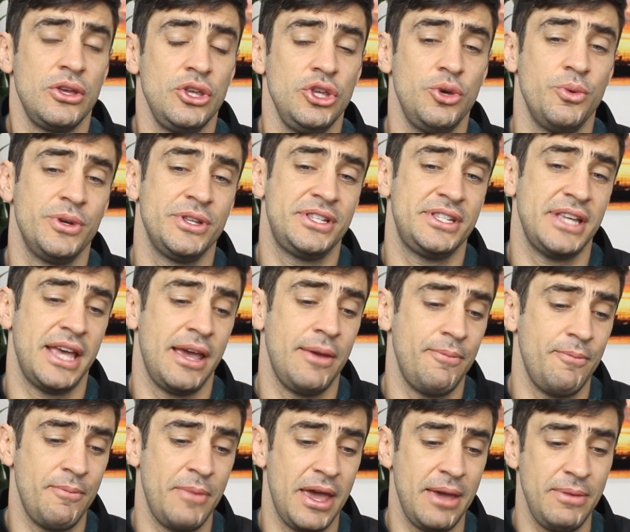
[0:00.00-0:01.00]
you would say
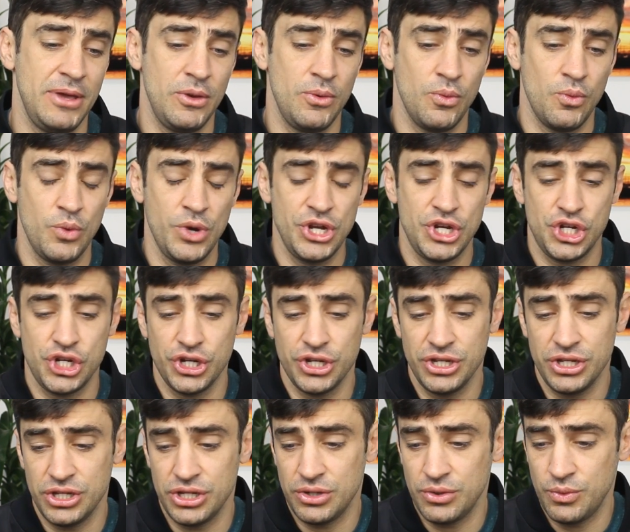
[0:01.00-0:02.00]
maybe we
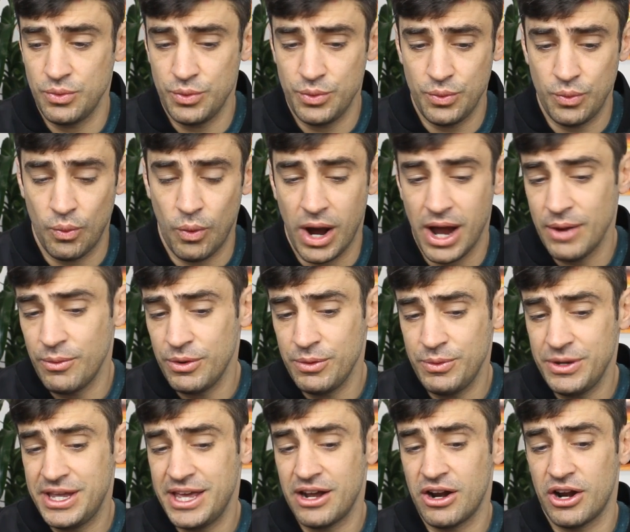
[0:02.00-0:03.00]
shouldn't, why would
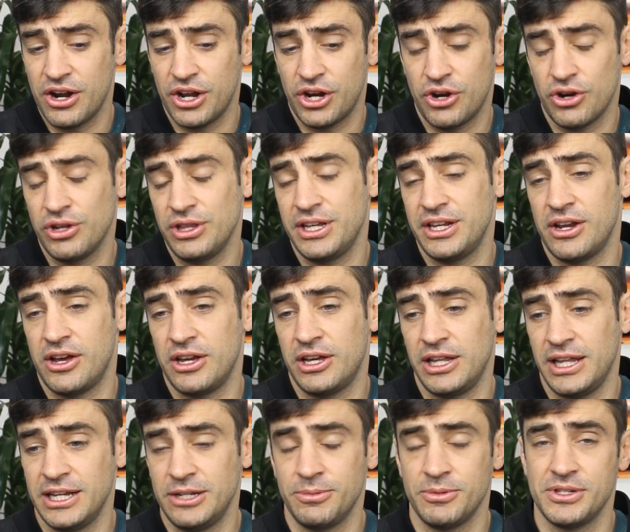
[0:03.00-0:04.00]
we get on a currently non
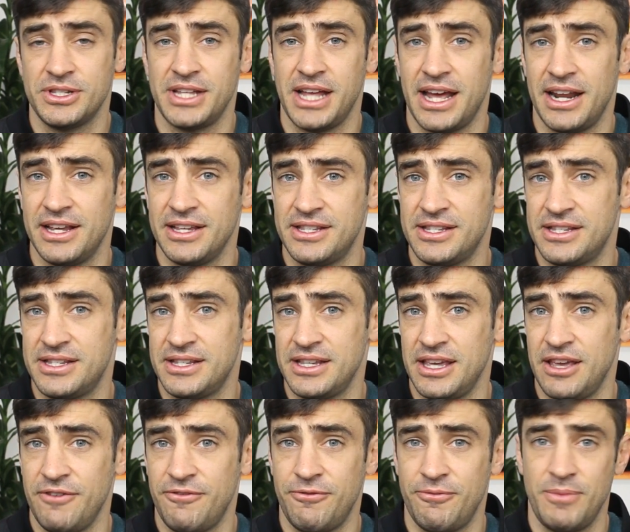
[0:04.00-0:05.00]
collectible status
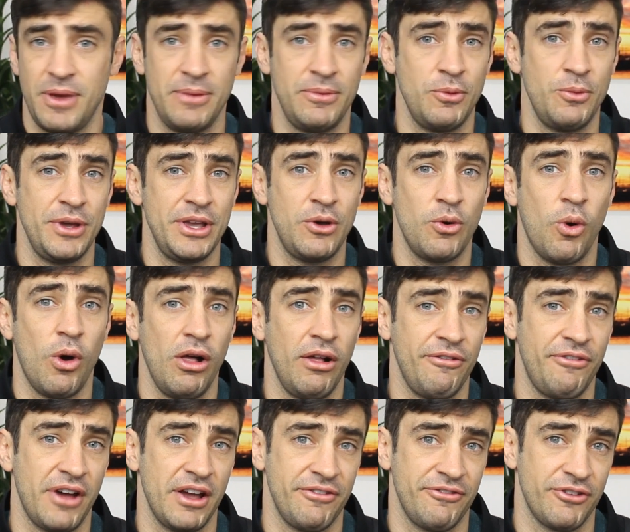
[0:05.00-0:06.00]
if maybe we
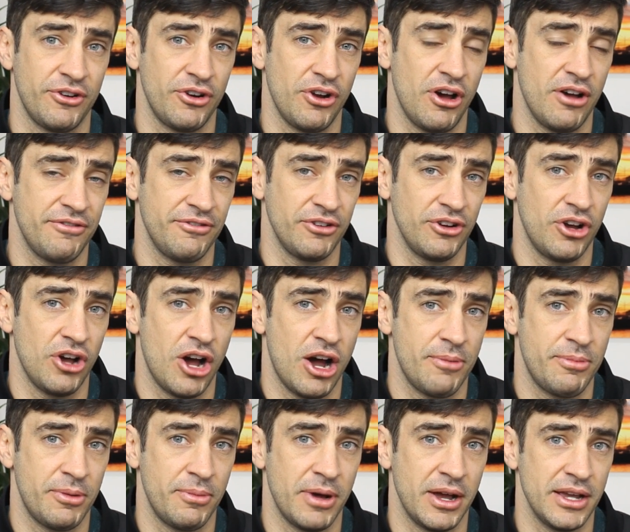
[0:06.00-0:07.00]
qualify for an offer in
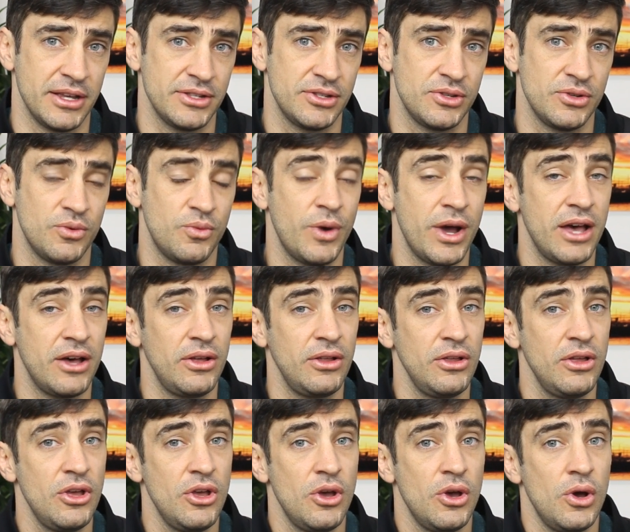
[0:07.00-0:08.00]
compromise?
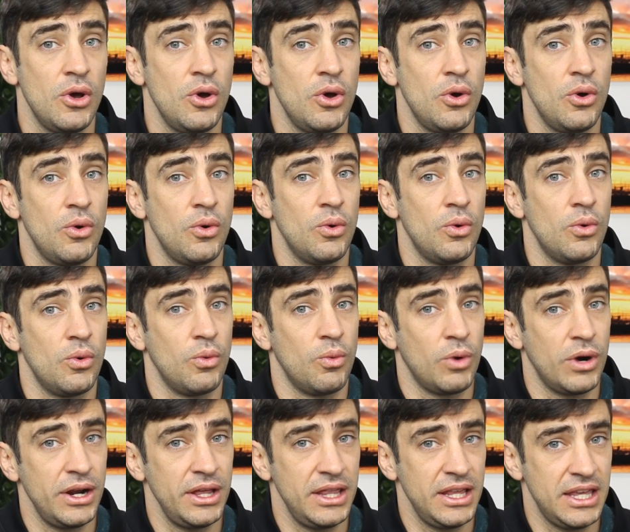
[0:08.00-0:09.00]
Well,
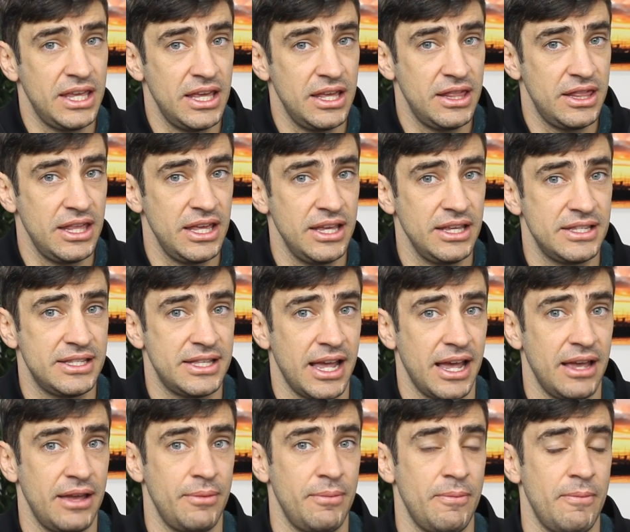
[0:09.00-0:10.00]
one of the key things
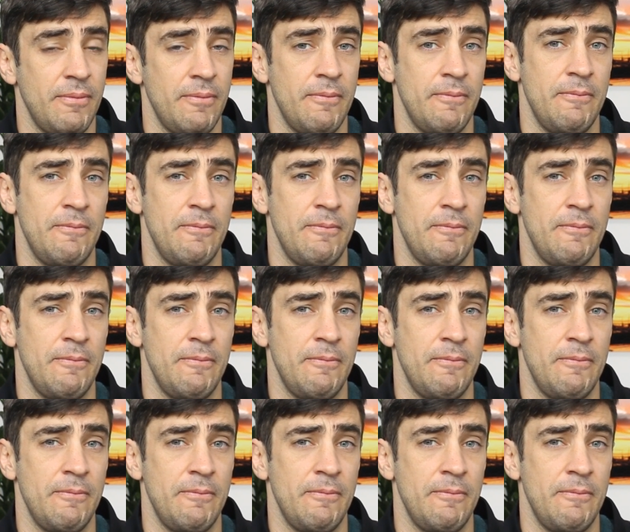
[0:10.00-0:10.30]
that